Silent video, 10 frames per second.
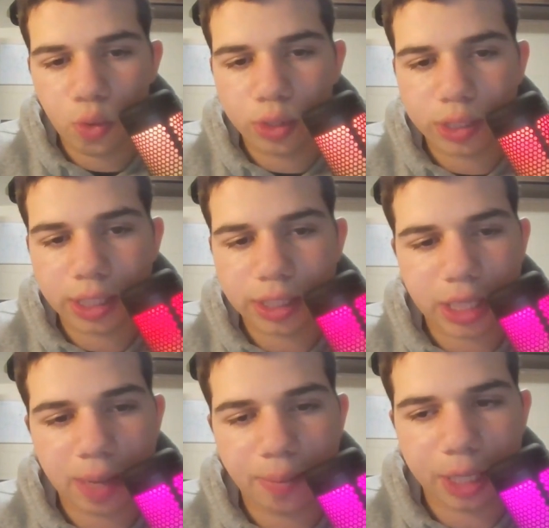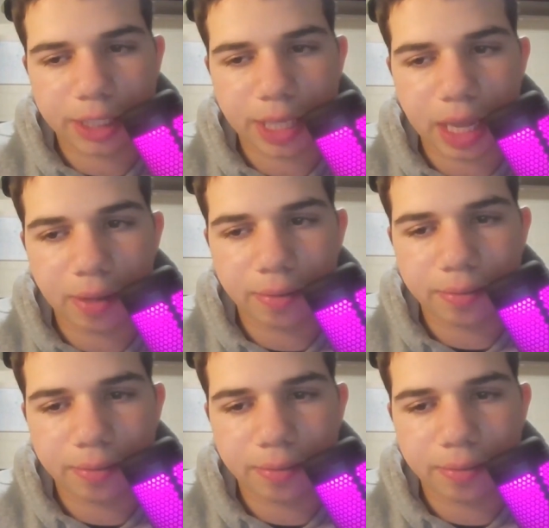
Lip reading: is going to sign Blake Snell?